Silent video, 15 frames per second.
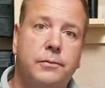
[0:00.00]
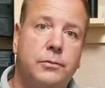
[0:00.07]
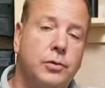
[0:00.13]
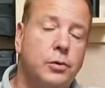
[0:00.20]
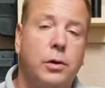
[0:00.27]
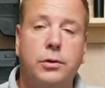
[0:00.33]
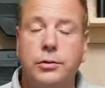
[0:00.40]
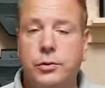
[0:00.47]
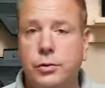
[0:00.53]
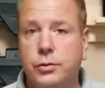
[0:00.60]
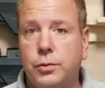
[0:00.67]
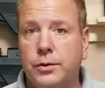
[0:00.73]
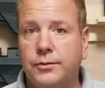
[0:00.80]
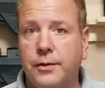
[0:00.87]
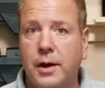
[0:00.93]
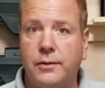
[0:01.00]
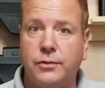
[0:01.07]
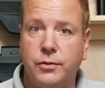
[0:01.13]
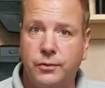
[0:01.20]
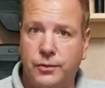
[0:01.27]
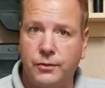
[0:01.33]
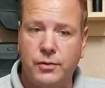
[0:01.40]
200, 225,
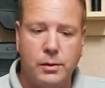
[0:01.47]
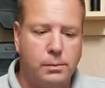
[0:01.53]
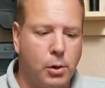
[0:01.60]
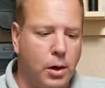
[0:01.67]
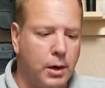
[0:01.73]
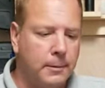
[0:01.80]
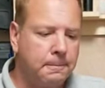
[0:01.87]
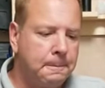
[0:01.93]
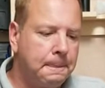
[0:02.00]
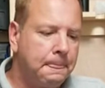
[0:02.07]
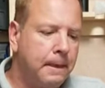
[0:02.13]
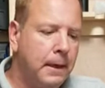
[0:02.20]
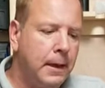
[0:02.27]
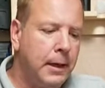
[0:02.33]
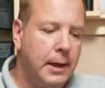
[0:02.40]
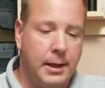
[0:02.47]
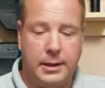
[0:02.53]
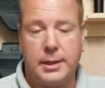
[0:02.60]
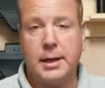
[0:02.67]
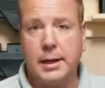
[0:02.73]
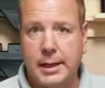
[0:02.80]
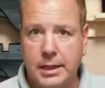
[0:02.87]
250 bar, and
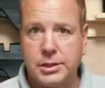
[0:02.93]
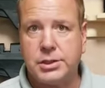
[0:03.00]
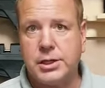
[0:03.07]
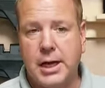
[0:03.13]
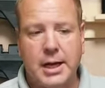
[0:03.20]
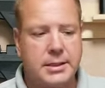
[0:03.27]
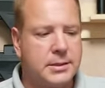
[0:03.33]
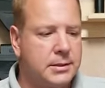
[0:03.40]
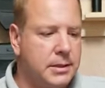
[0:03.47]
get a lot of shots.